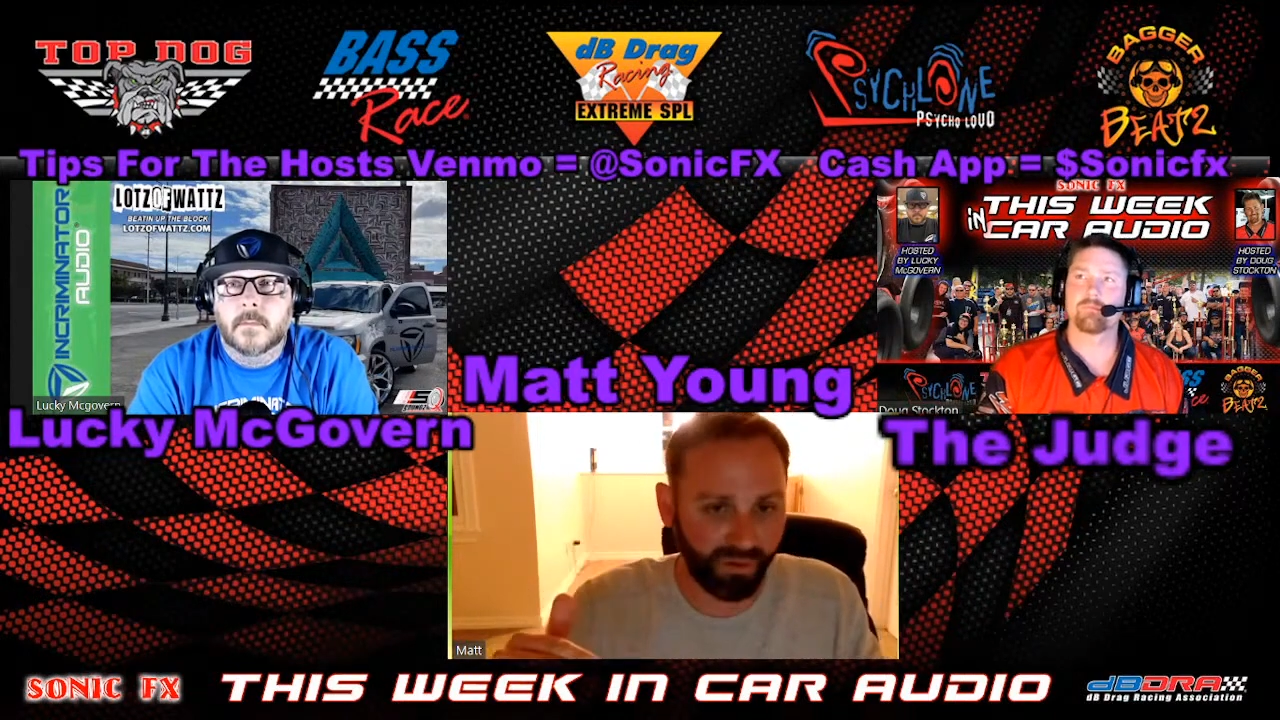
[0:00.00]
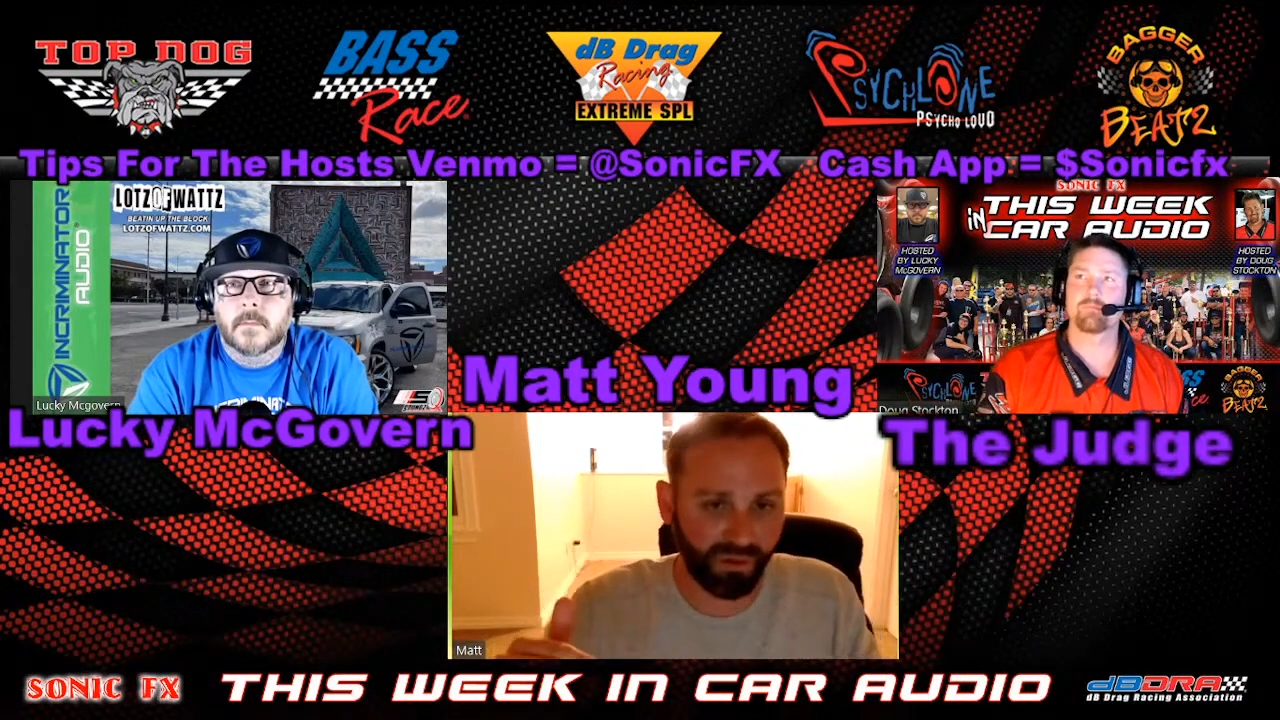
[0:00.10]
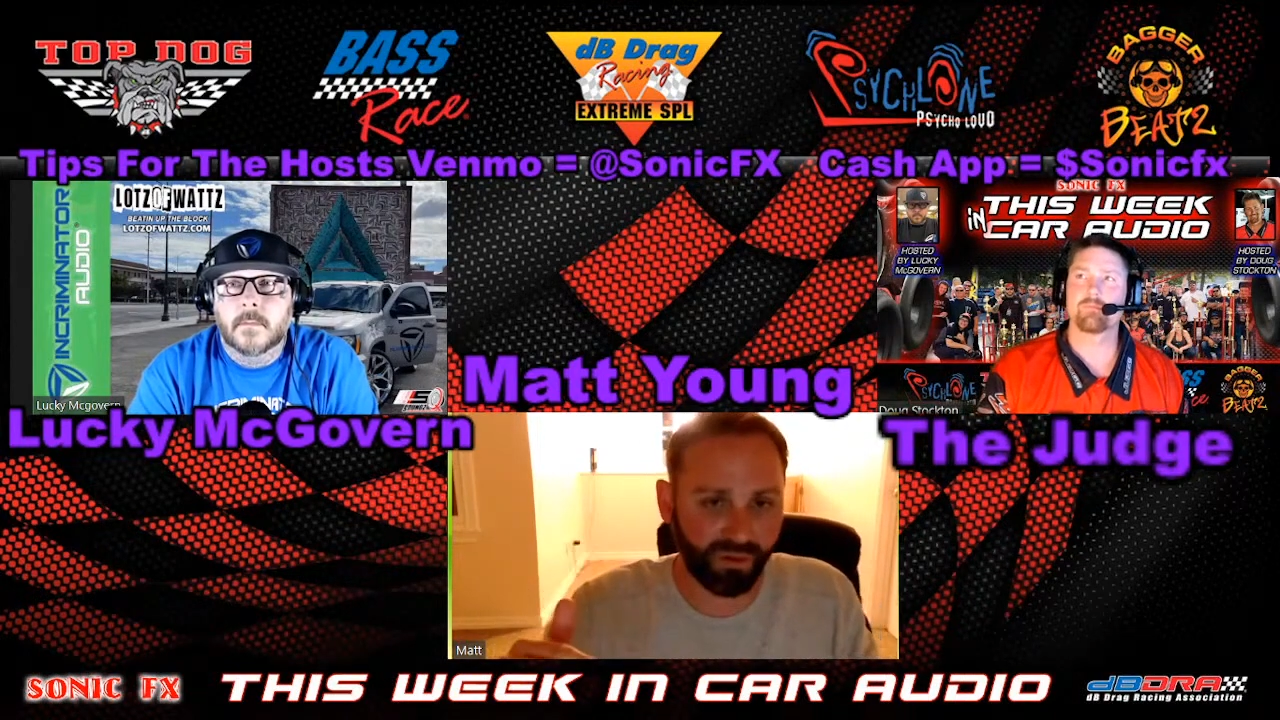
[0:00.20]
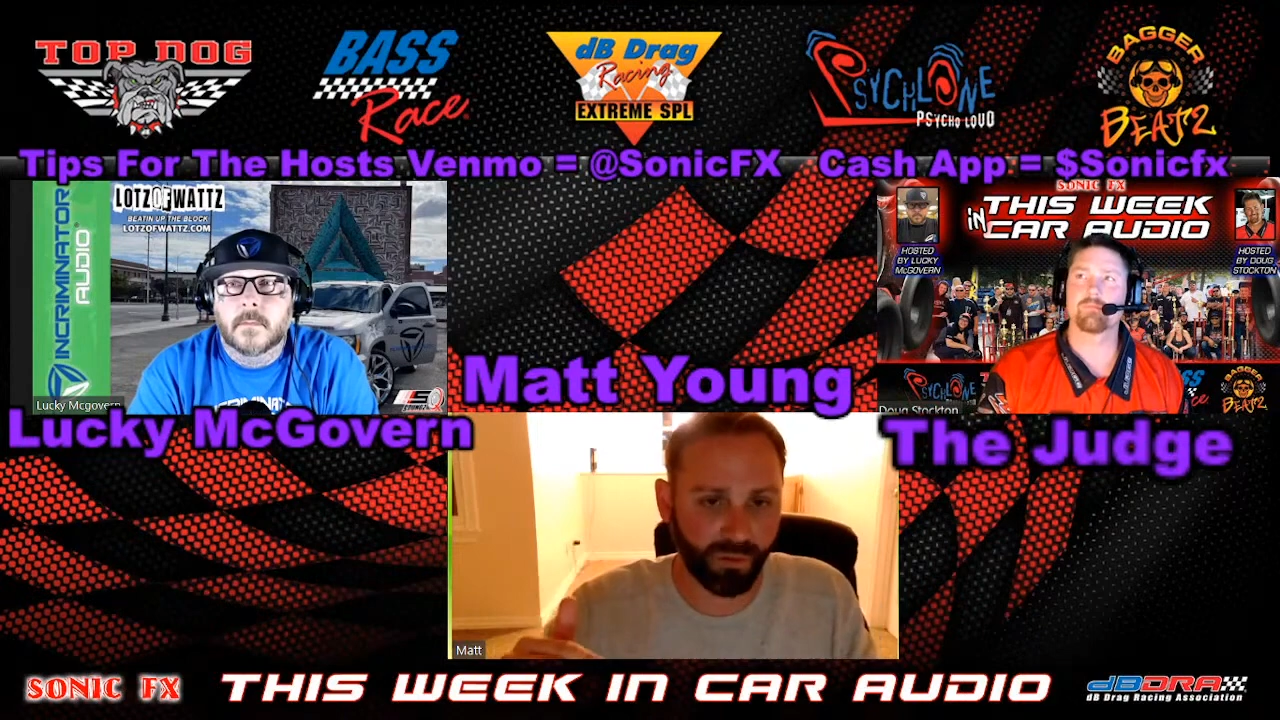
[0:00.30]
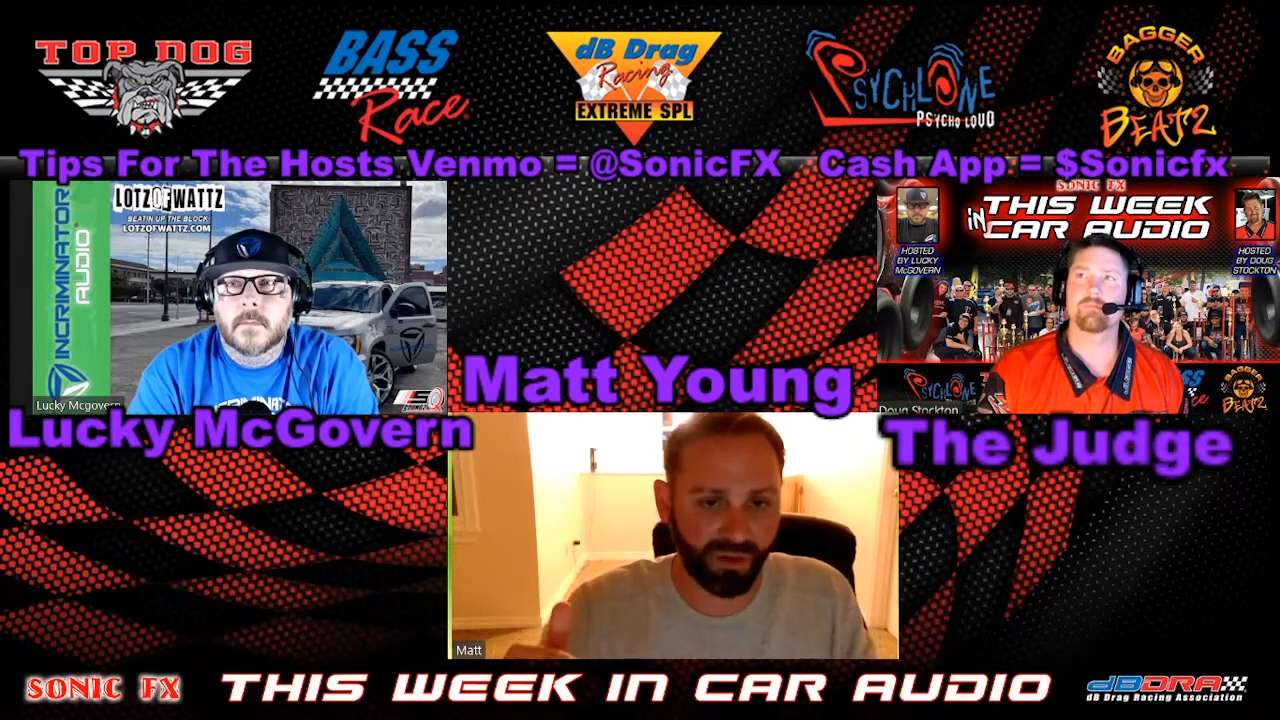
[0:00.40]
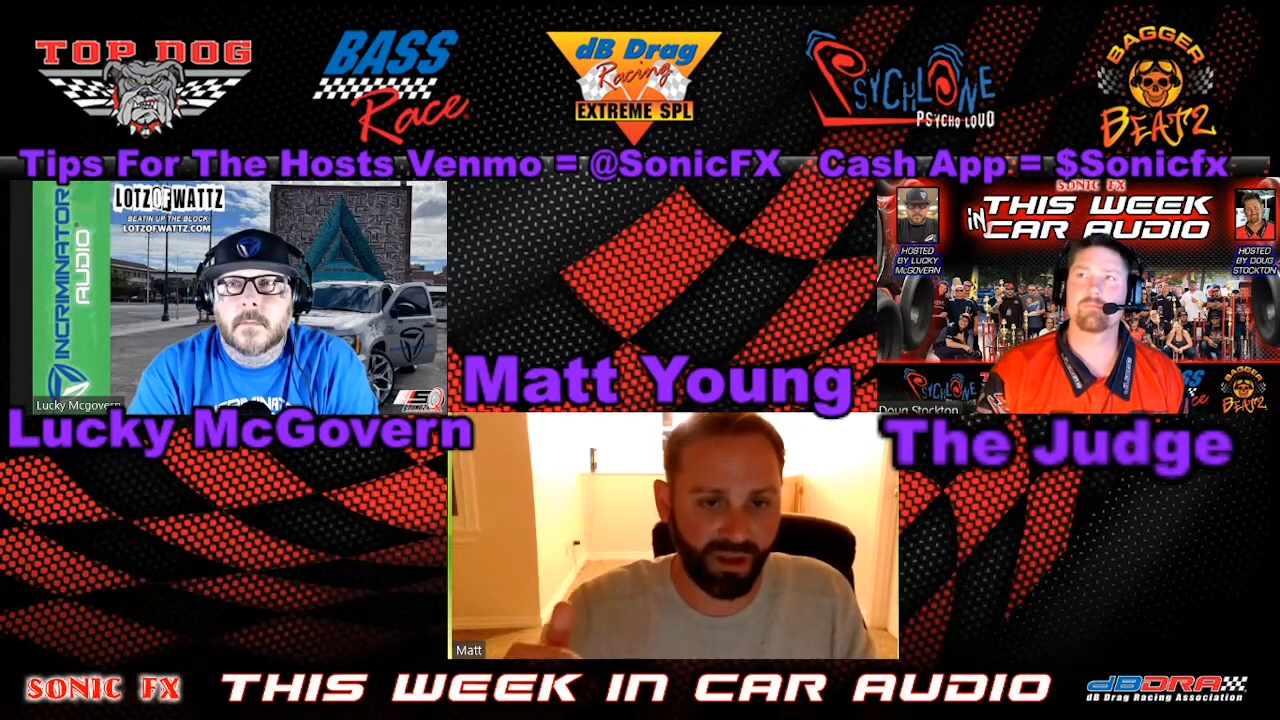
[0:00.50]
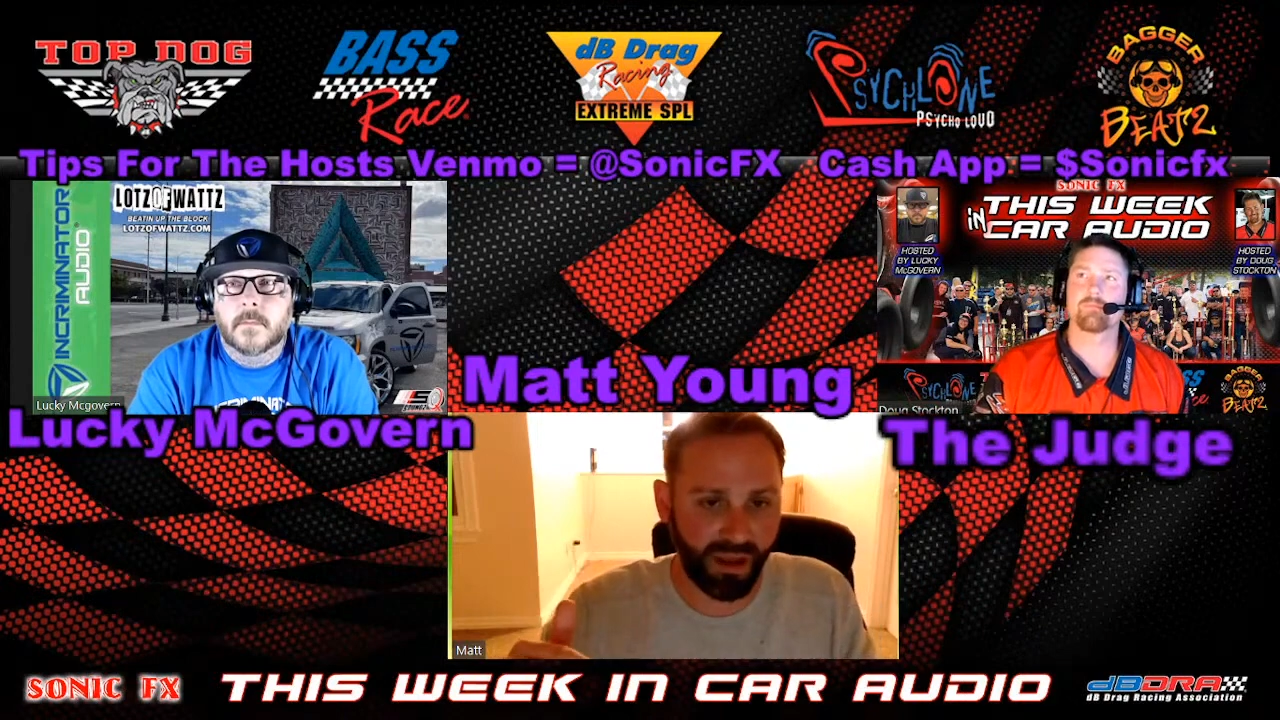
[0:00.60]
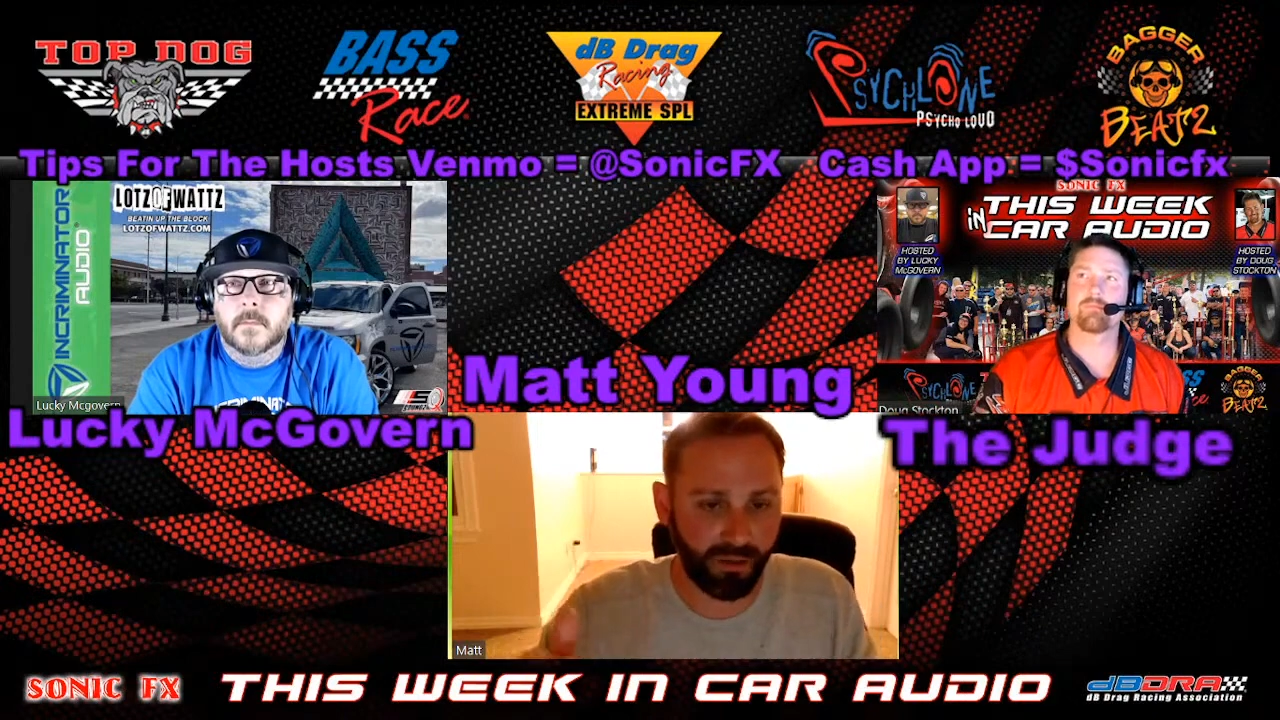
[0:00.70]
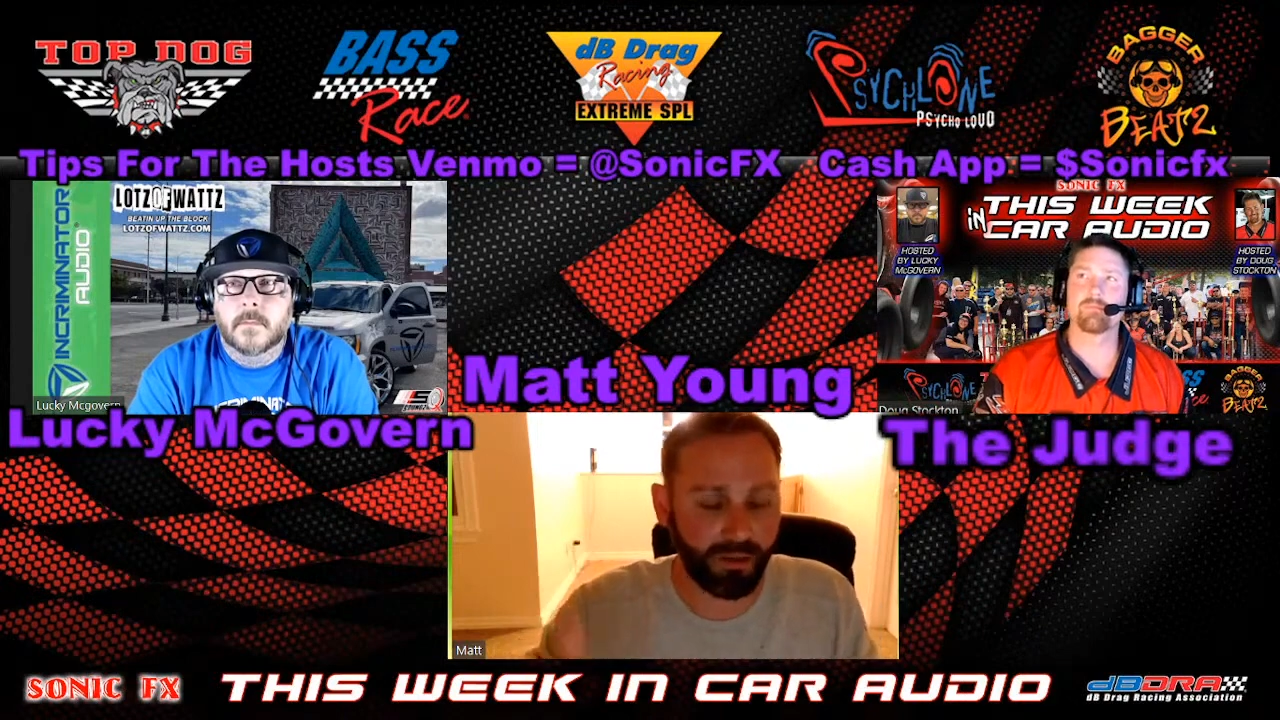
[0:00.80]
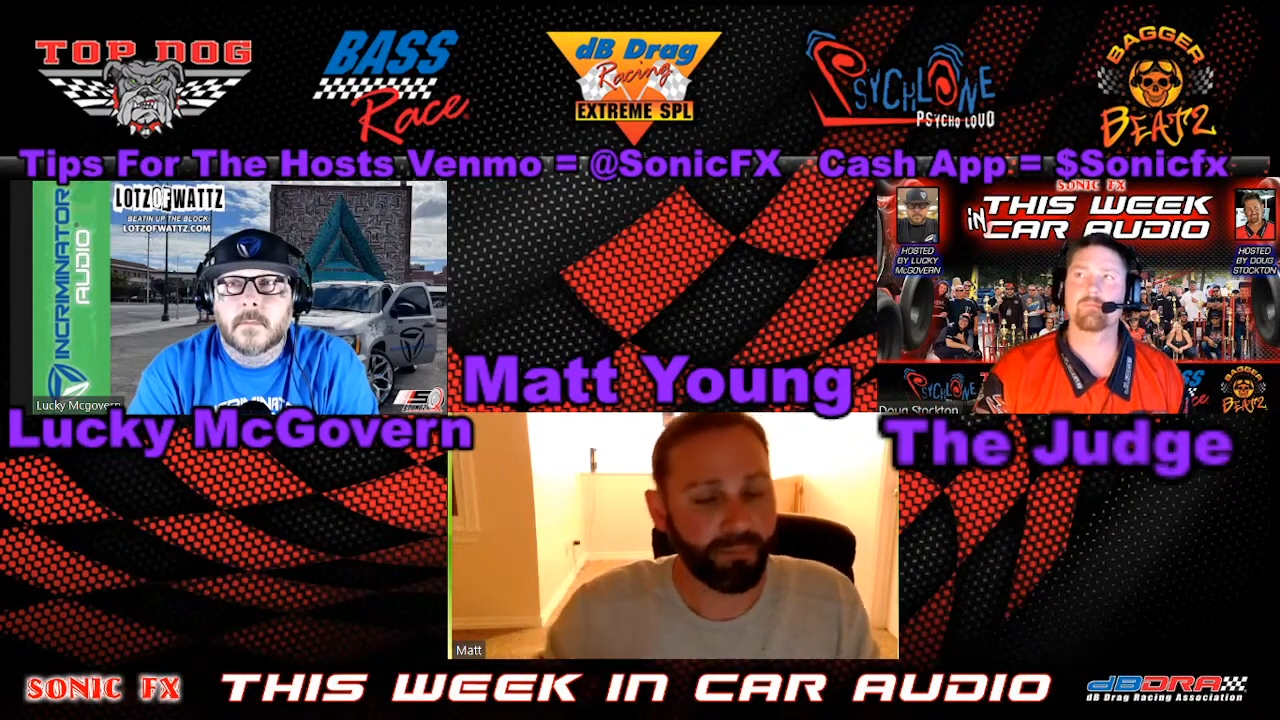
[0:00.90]
system
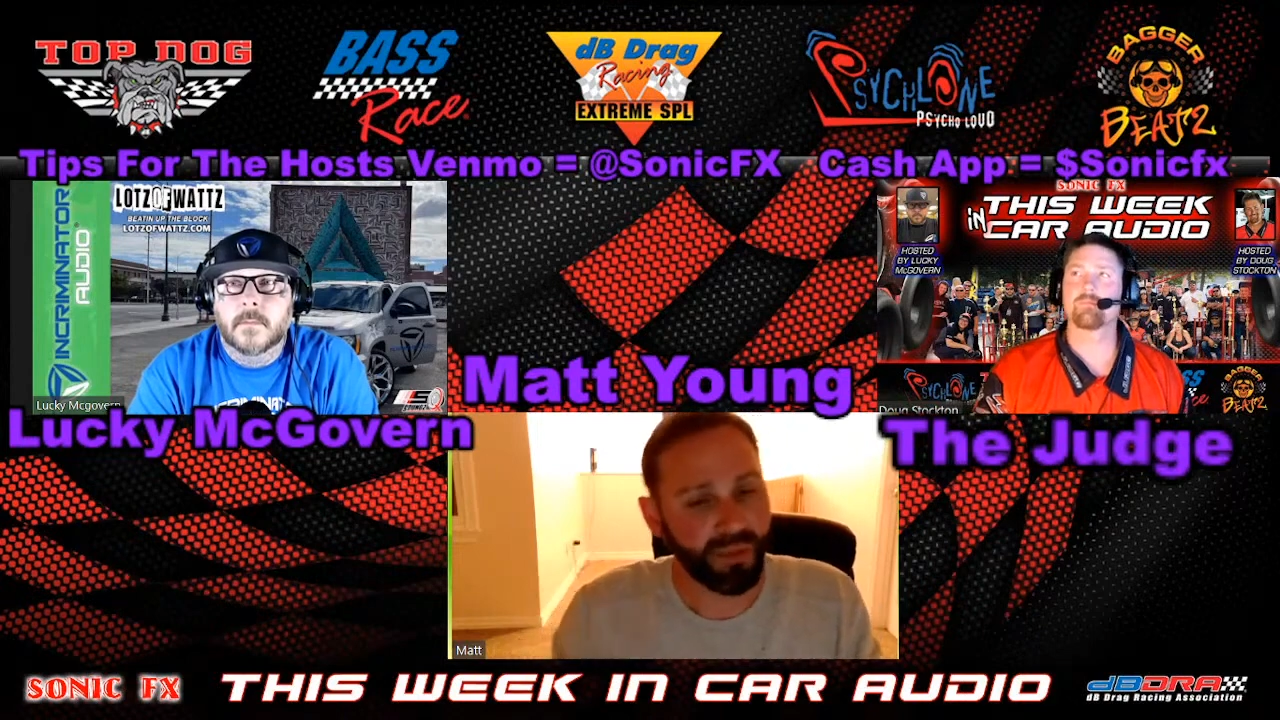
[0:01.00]
down